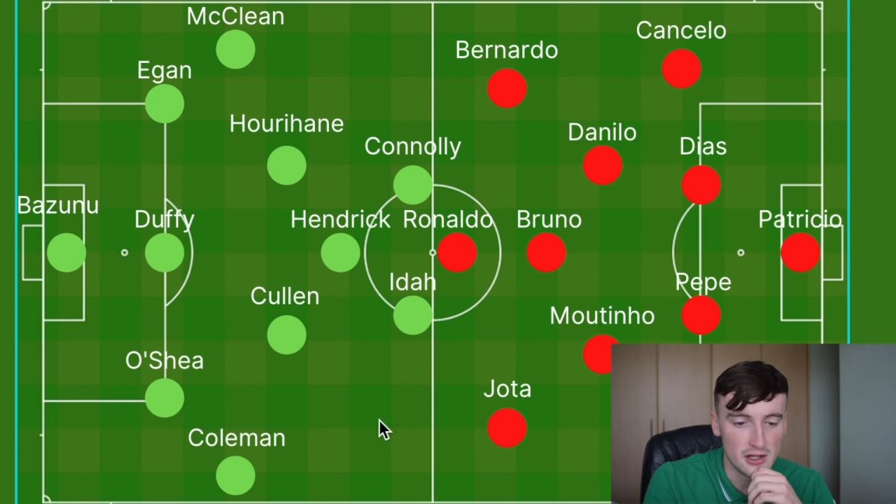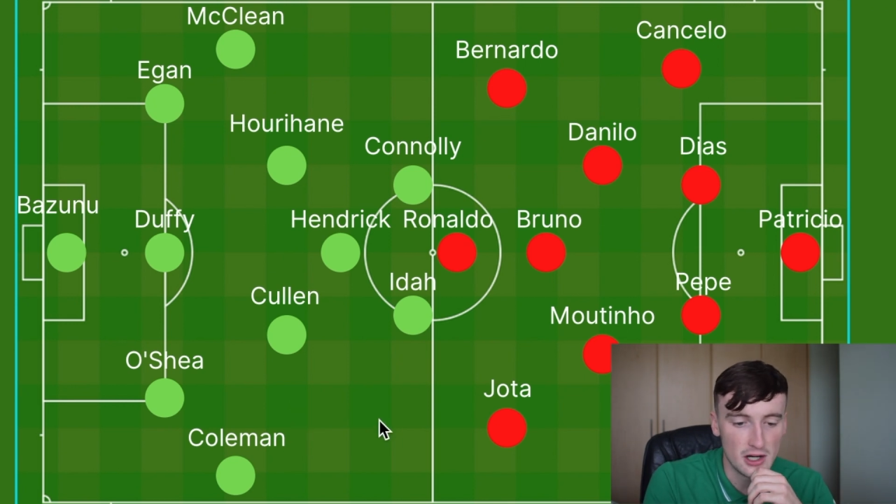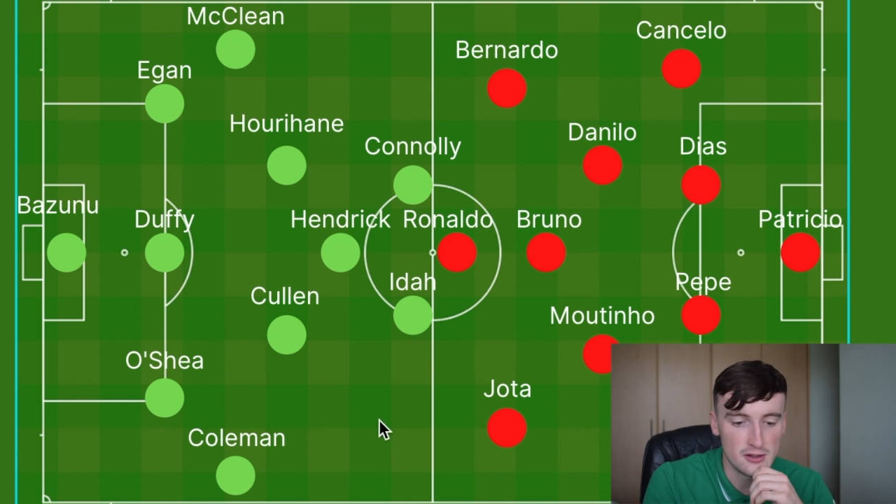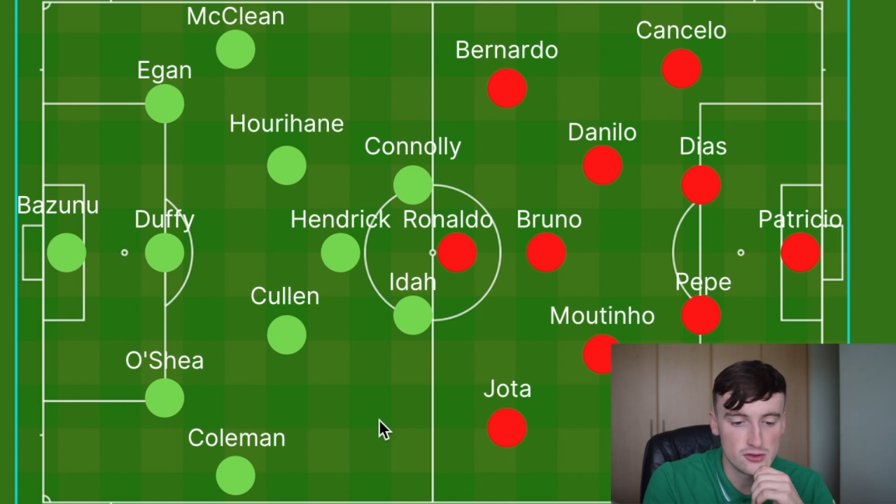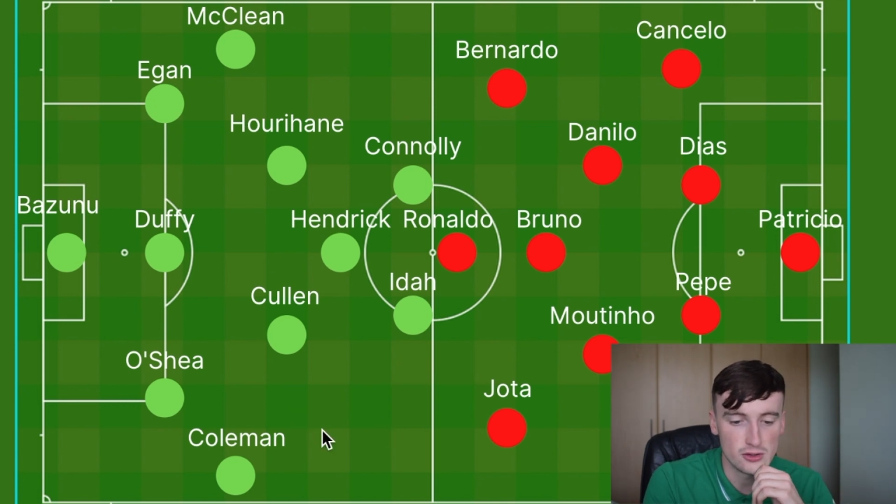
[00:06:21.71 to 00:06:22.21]

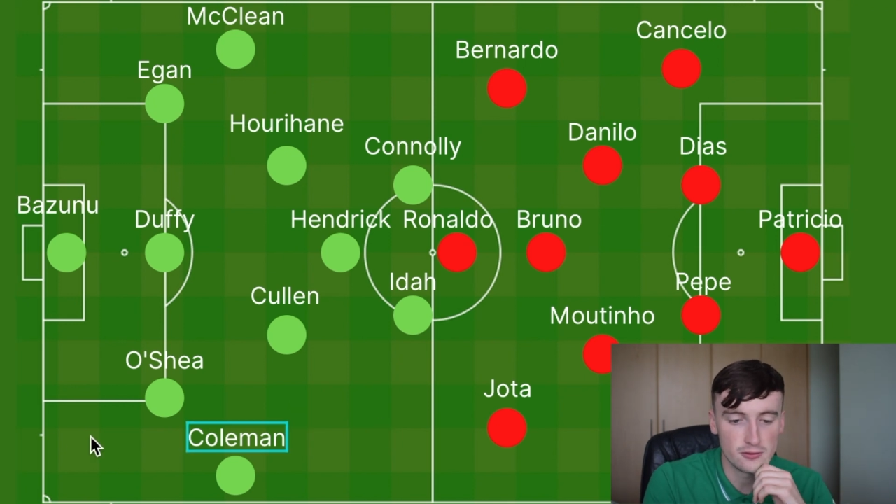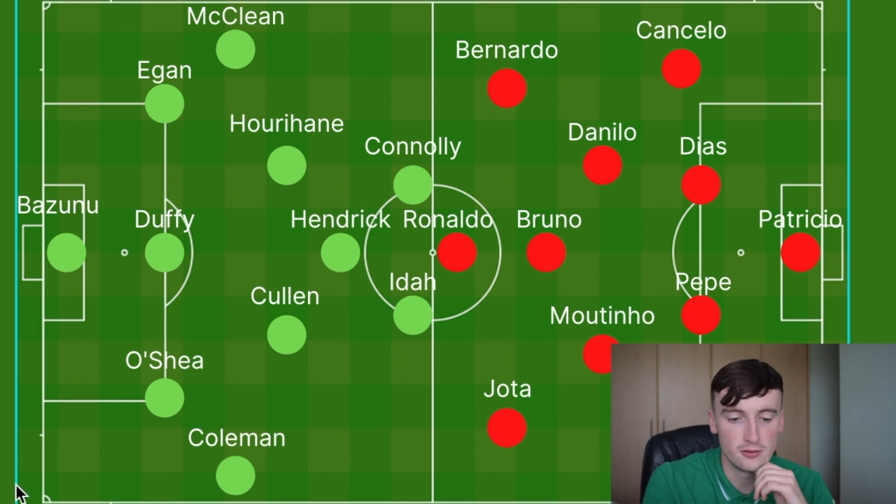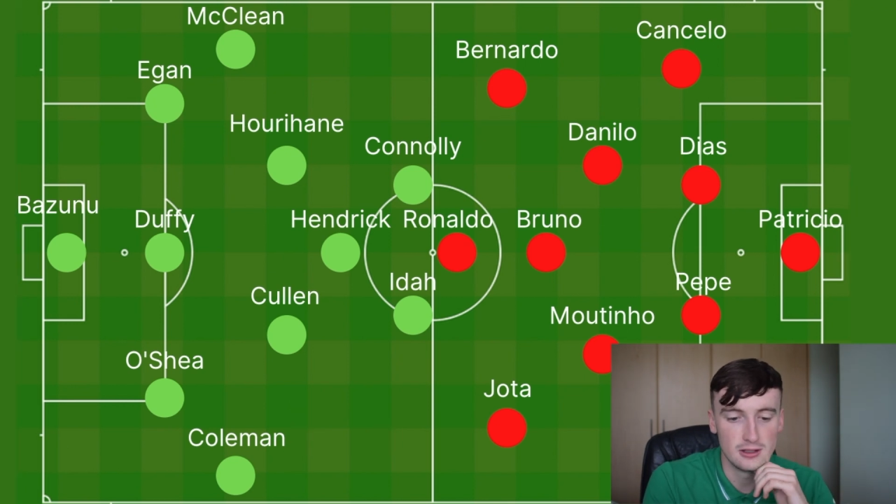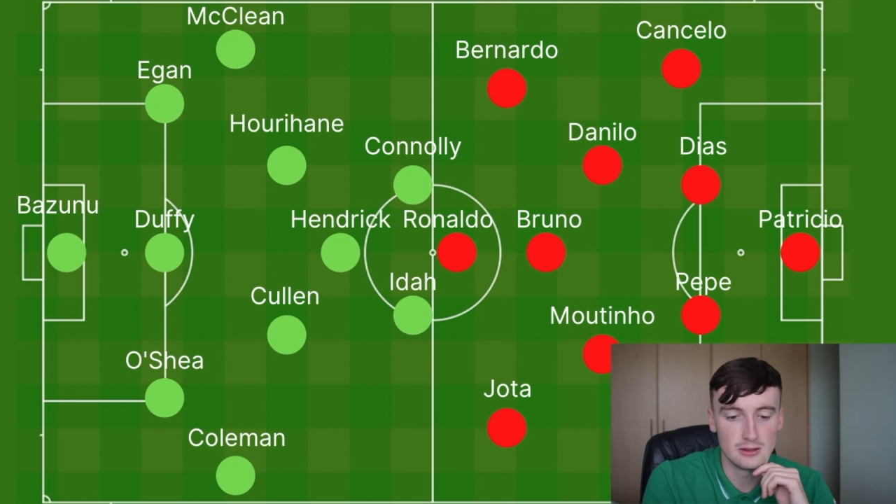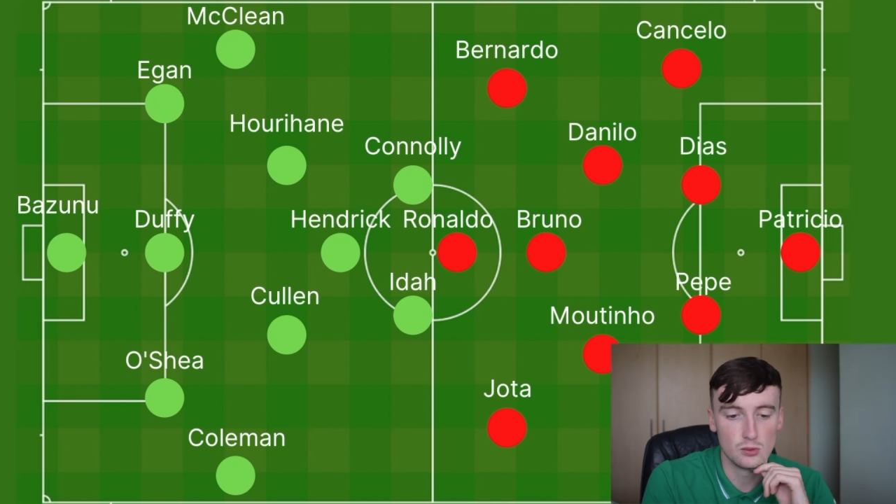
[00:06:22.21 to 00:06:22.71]
Ireland shirt
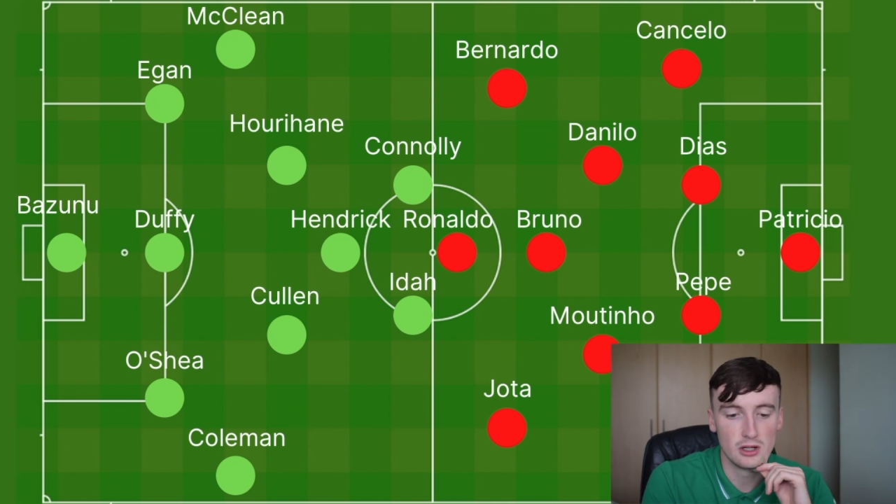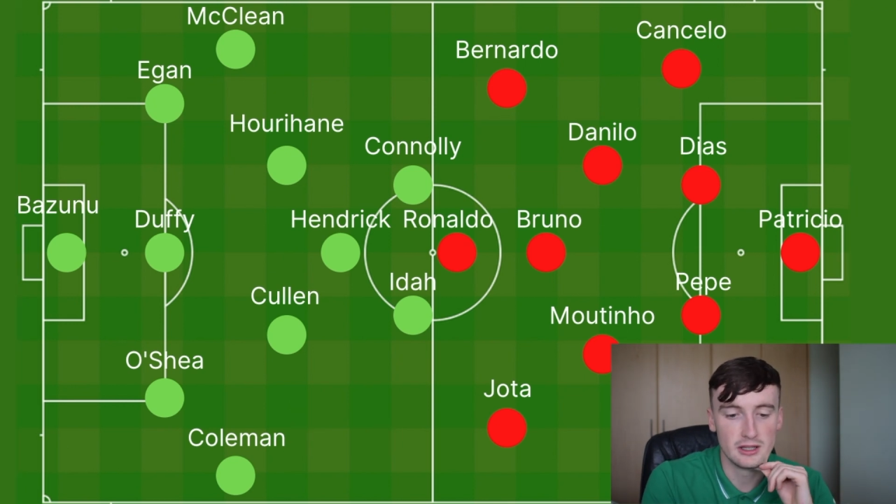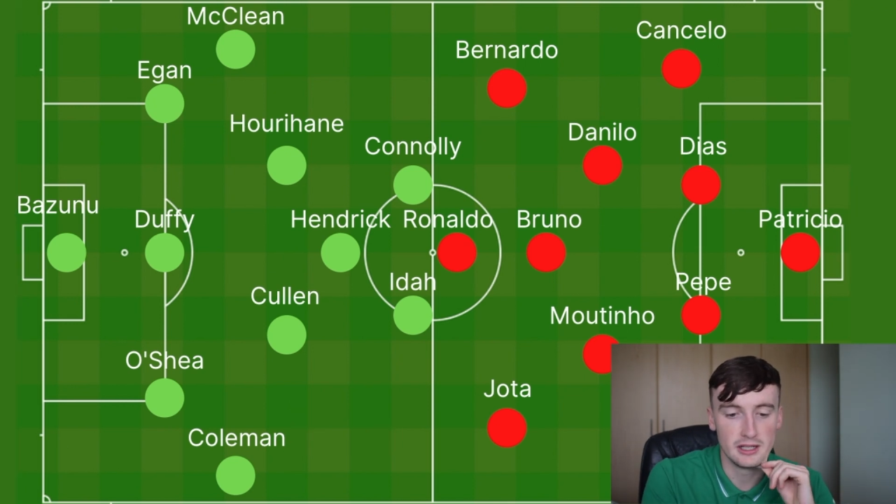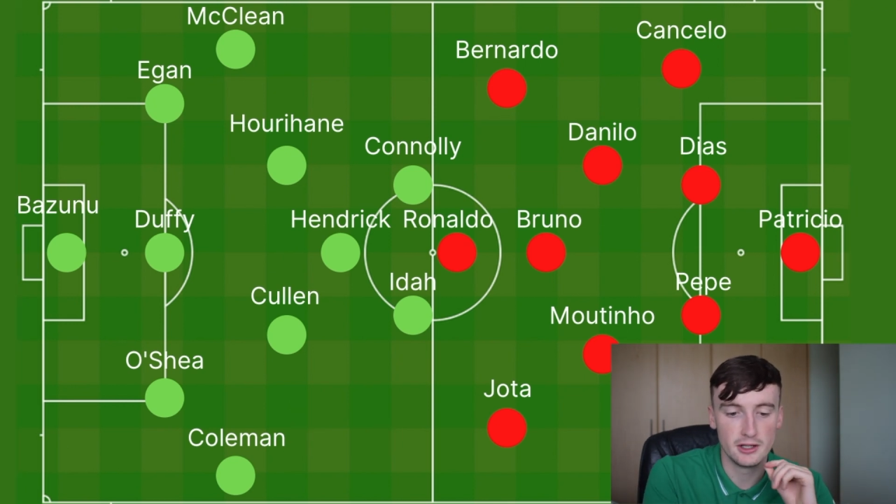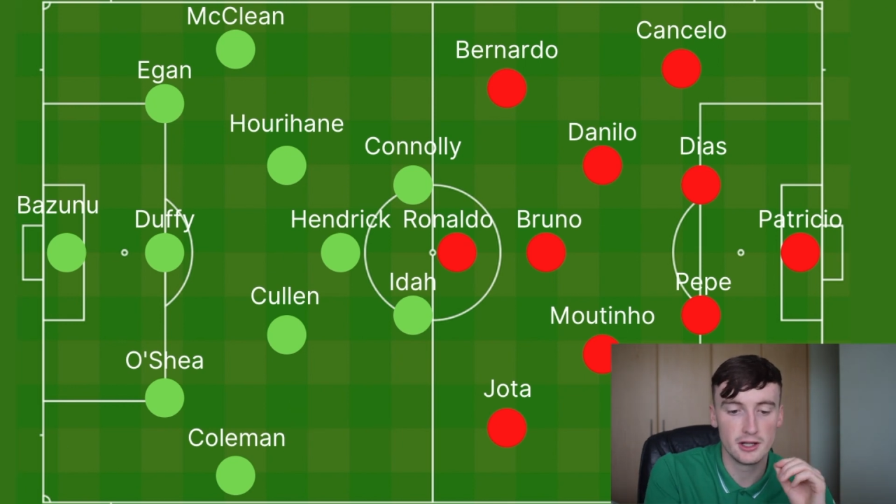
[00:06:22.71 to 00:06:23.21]
for a little
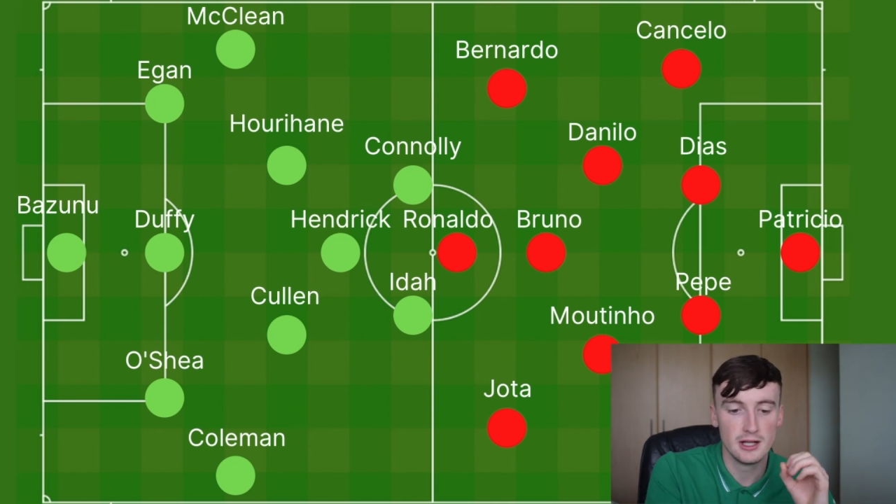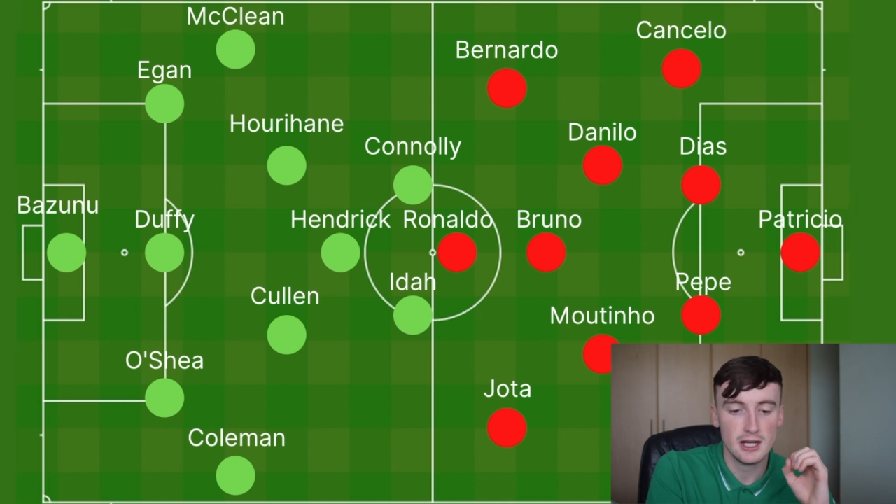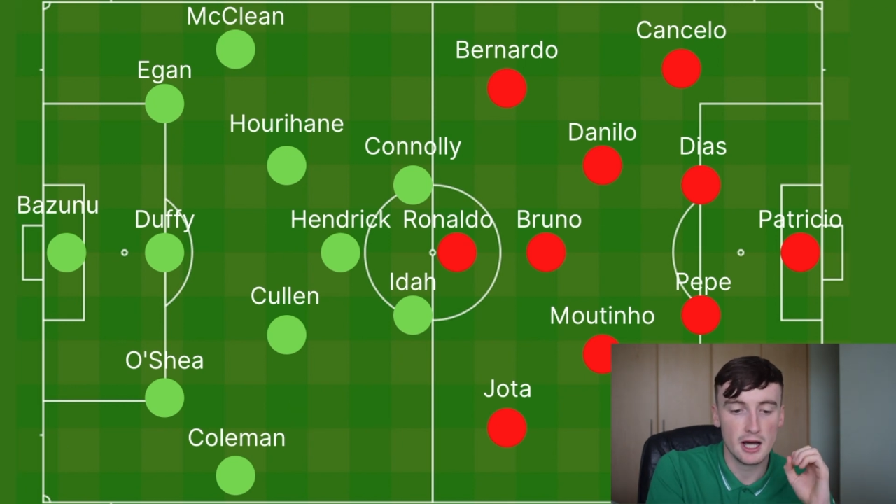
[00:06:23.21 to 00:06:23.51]
while either,